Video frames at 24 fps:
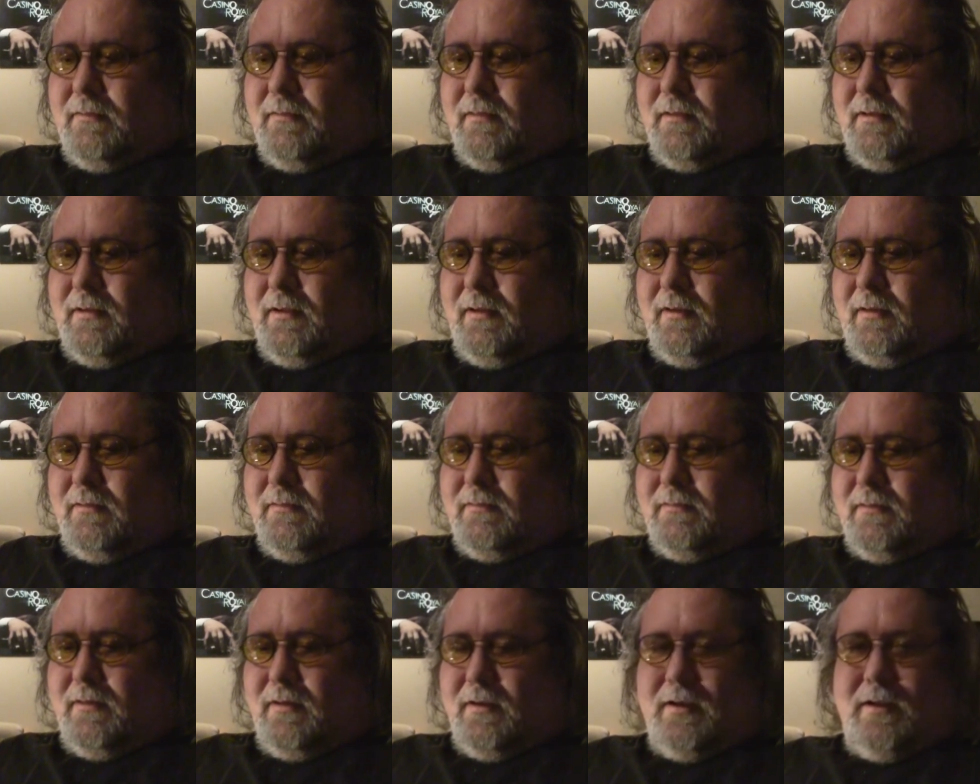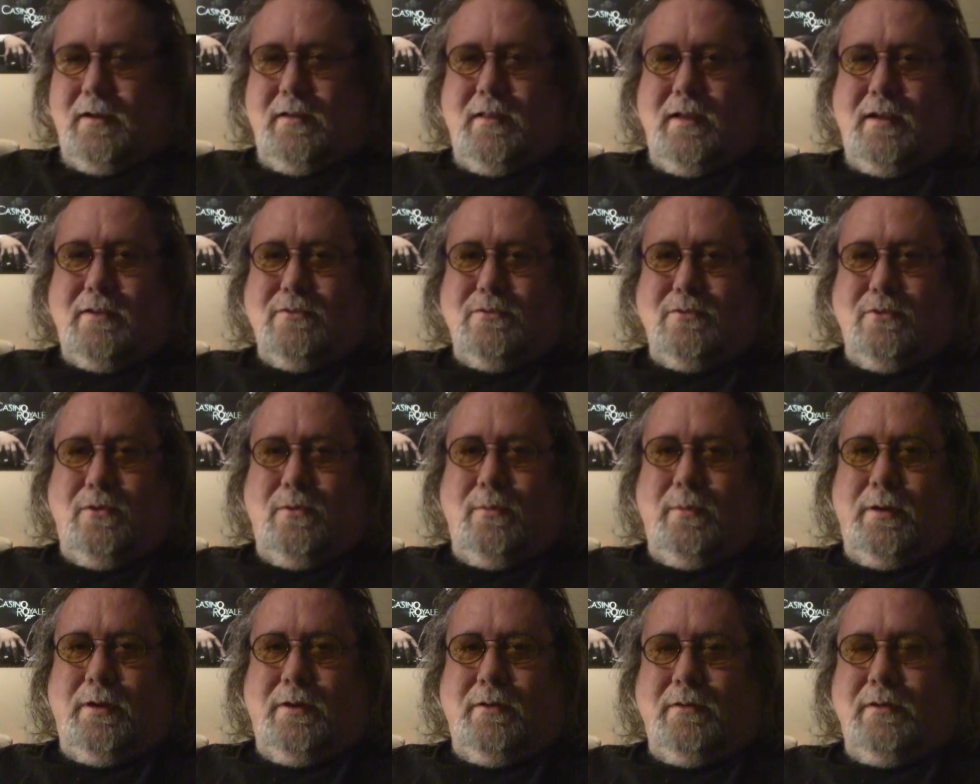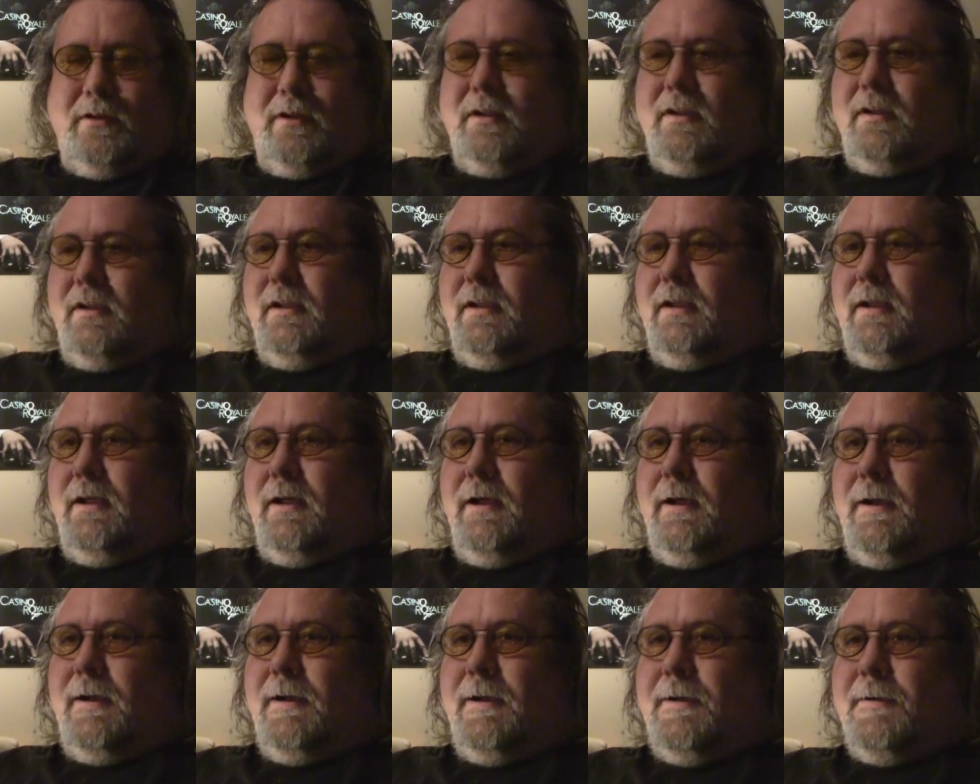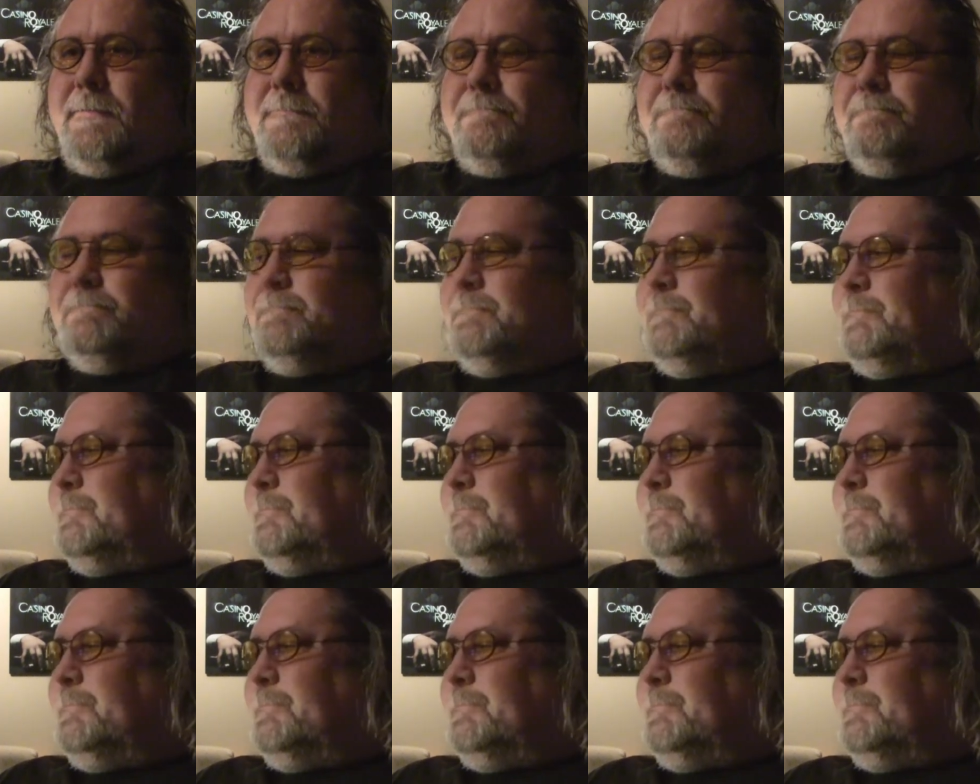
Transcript: I know, I know that sort of went on. Um,